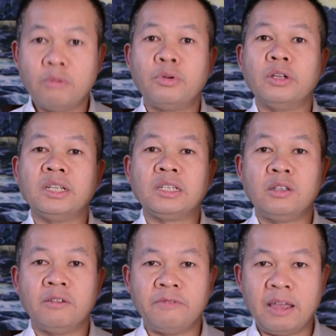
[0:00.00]
protect
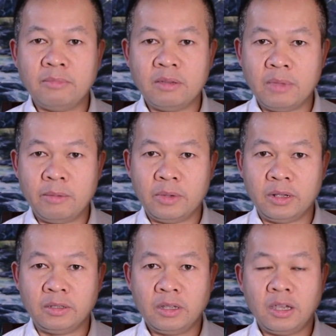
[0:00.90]
your family
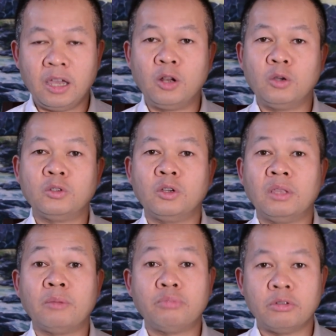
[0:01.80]
members, and also
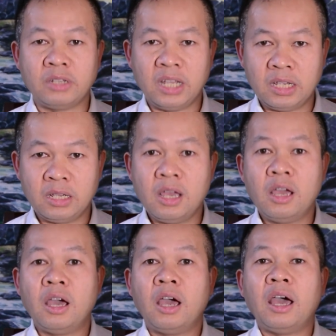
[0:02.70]
that protect
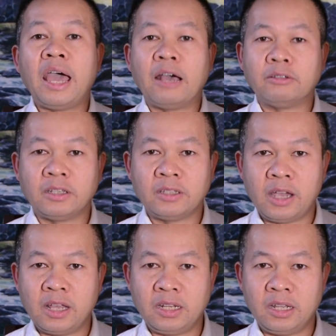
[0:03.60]
our
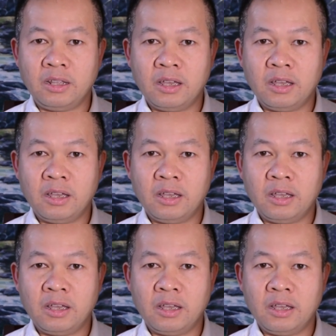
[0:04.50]
society.